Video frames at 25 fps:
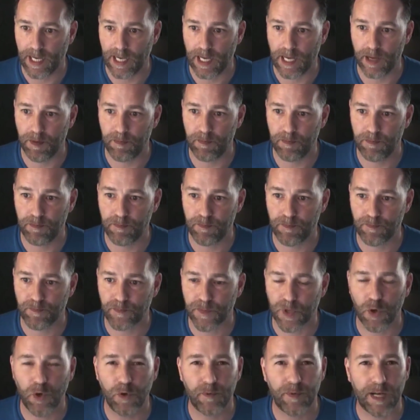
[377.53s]
Um,
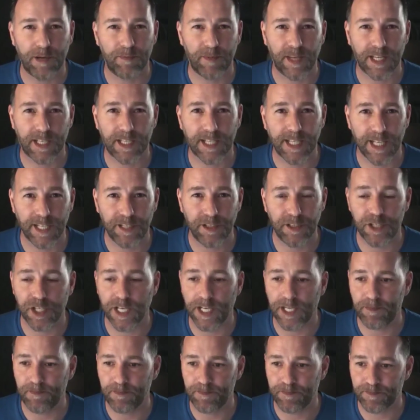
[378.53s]
I hope that makes sense,
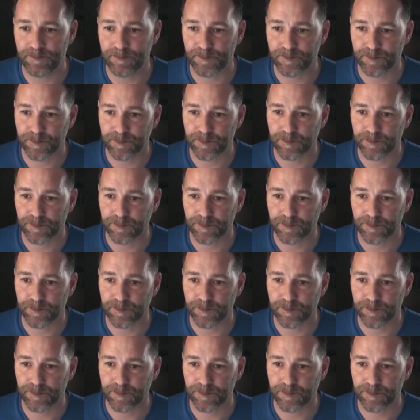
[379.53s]
Jen.